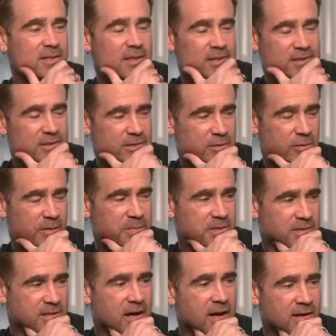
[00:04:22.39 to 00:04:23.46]
script
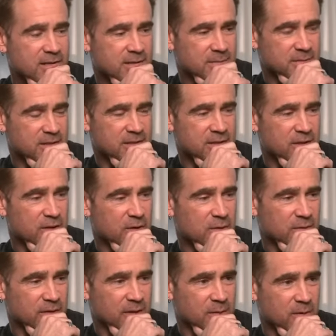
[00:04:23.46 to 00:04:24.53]
desires them to
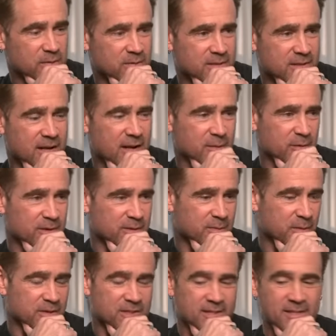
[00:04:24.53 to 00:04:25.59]
do. They won't stand where they're
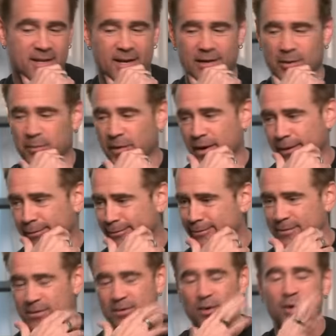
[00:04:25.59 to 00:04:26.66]
supposed to stand or bark
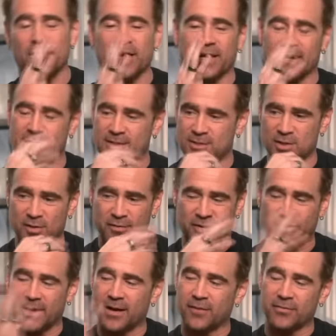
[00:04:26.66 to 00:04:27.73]
and all that kind of stuff.
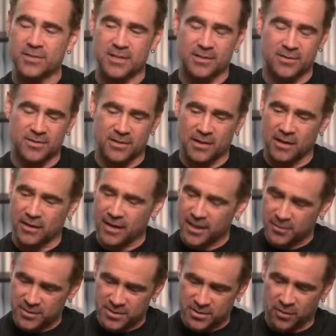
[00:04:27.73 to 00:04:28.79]
And obviously there's a lot of
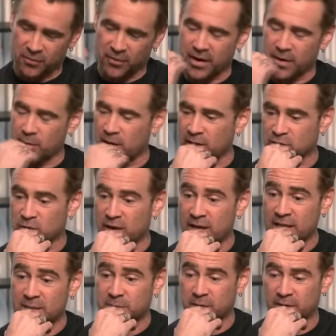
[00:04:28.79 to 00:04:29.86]
animals that are very well
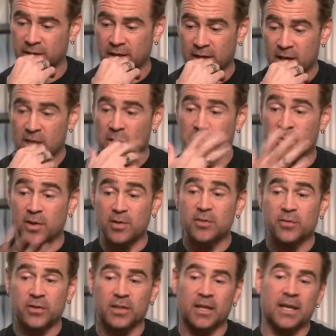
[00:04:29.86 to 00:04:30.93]
trained, but the
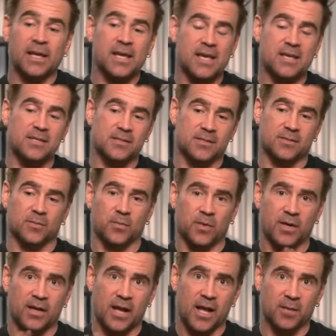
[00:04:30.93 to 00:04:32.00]
beautiful thing is when
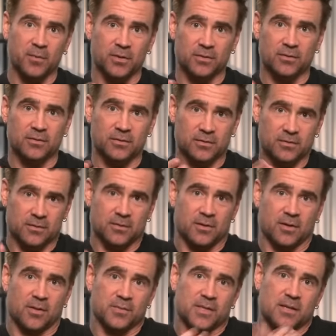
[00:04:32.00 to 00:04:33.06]
an animal
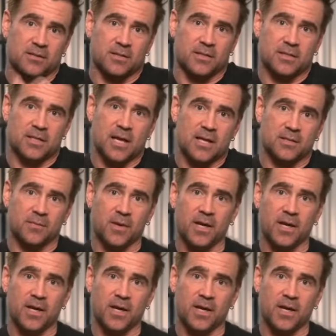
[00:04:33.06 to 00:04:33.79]
comes onto the set, in my